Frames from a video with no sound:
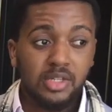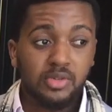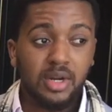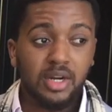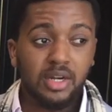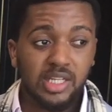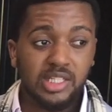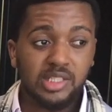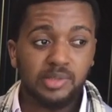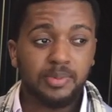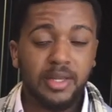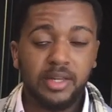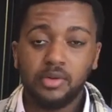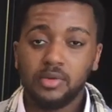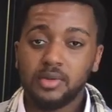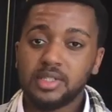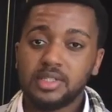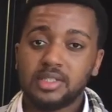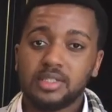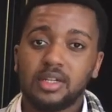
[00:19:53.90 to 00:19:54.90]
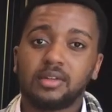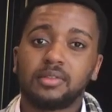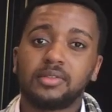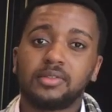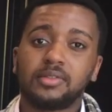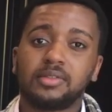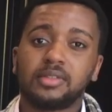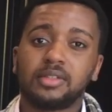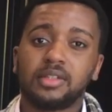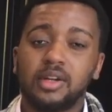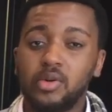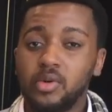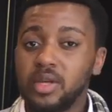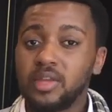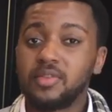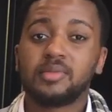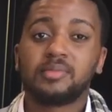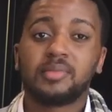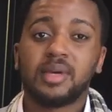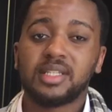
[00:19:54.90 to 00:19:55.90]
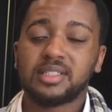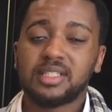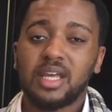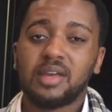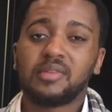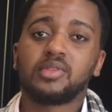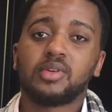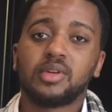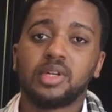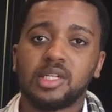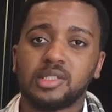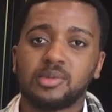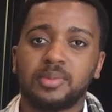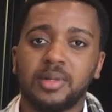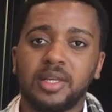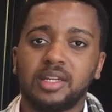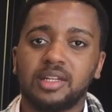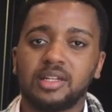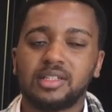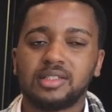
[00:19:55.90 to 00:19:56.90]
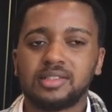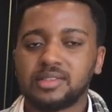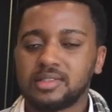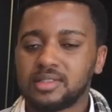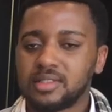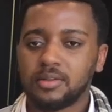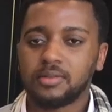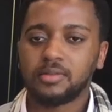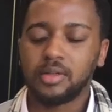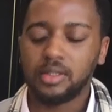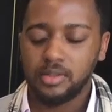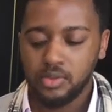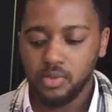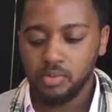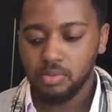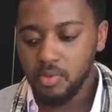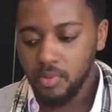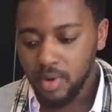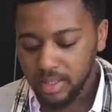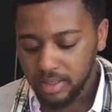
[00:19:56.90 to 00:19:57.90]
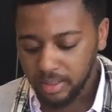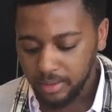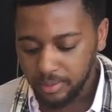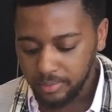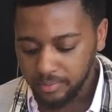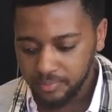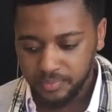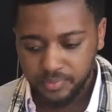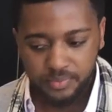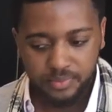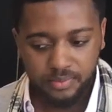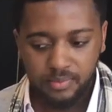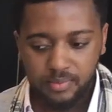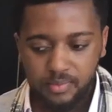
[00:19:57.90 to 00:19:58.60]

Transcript: me trying to explain all this stuff or even my staff trying to explain it it's just different so we went there